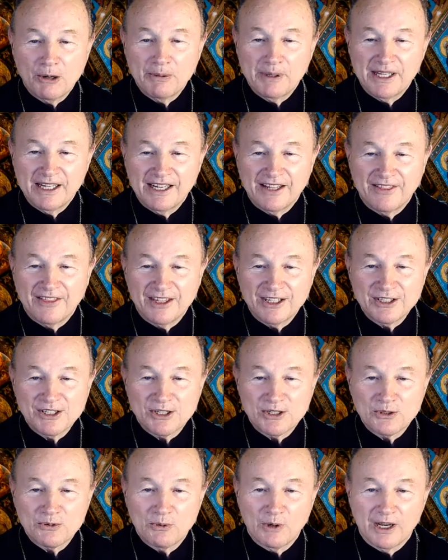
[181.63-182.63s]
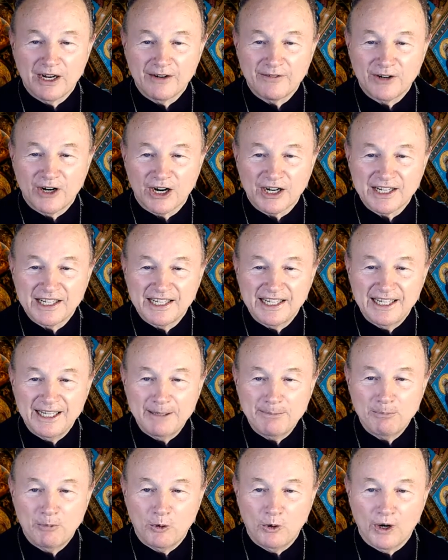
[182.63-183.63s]
and this is one of our key
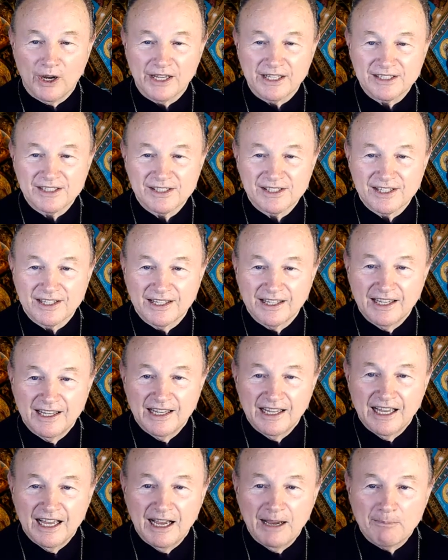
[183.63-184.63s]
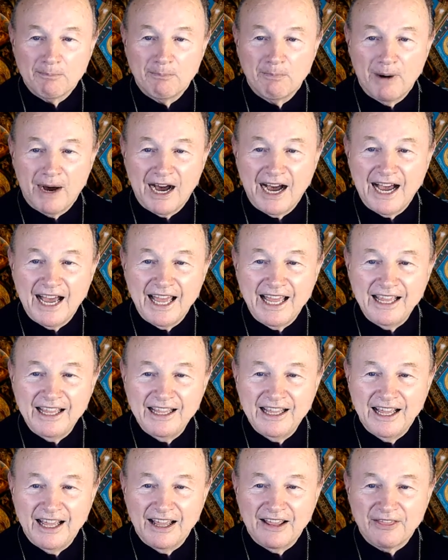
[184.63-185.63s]
points, by
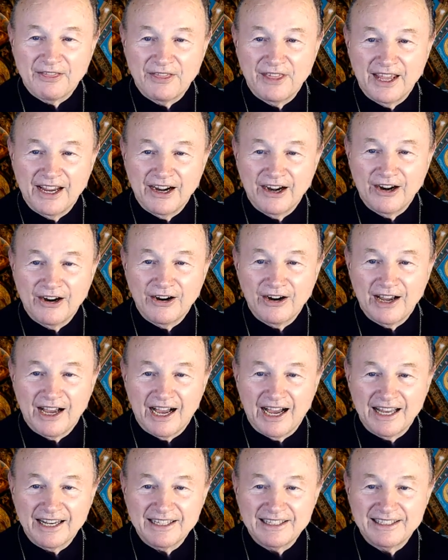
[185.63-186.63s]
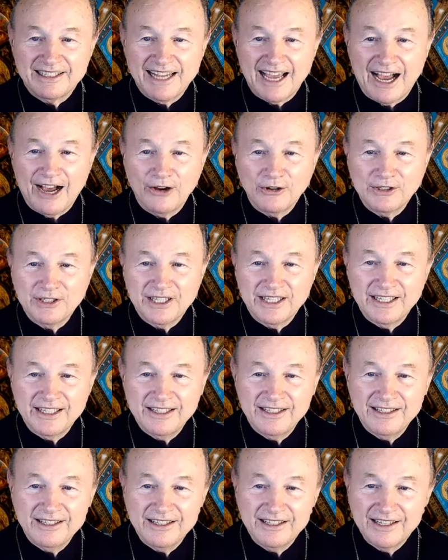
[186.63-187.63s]
their
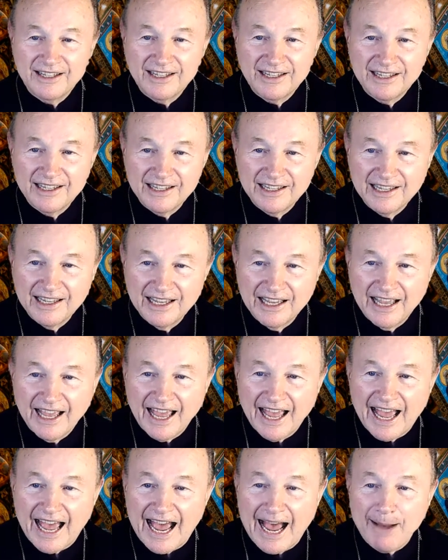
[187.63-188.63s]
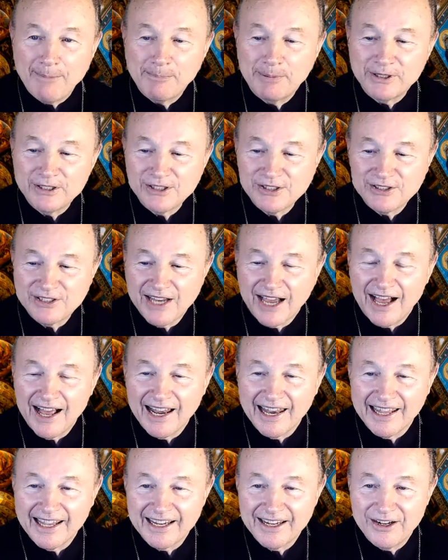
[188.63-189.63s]
undoubted
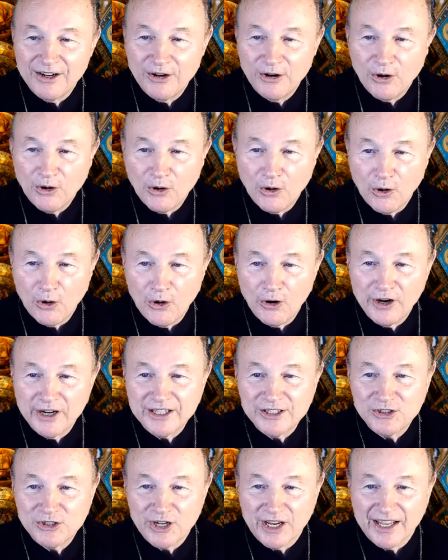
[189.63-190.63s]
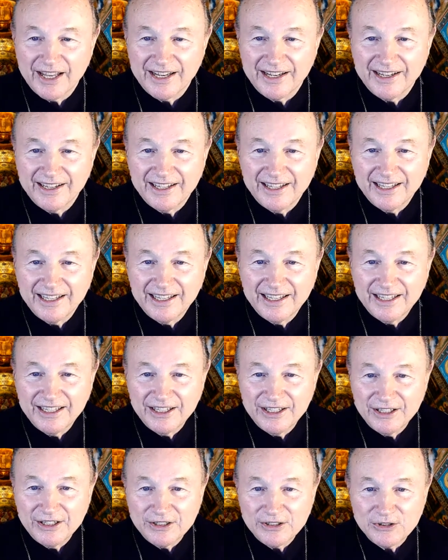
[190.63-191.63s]
apostolic origin.
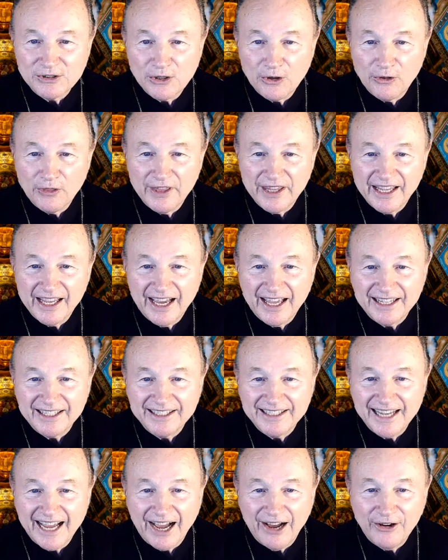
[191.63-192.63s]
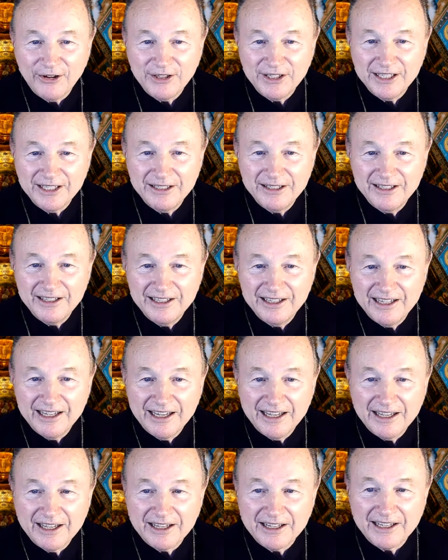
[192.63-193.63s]
So the undoubted
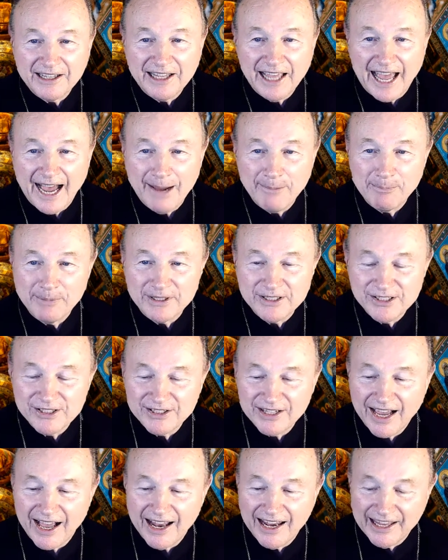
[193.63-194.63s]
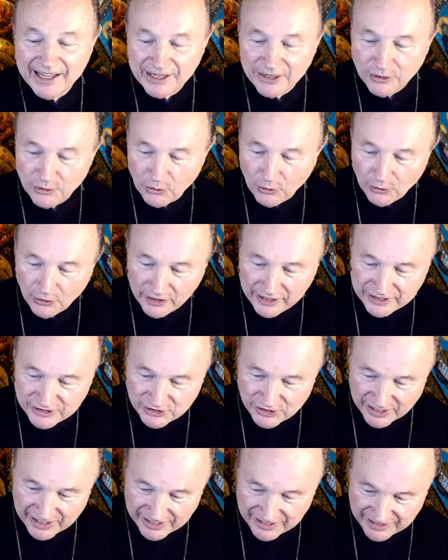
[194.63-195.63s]
apostolic
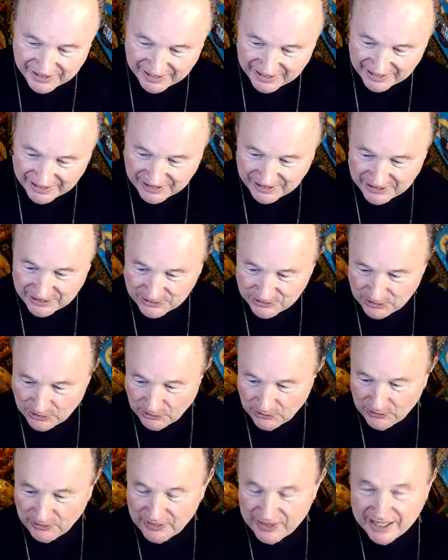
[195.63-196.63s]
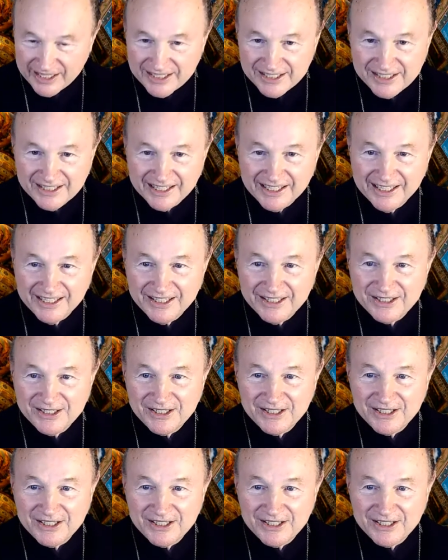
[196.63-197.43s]
origin. So this is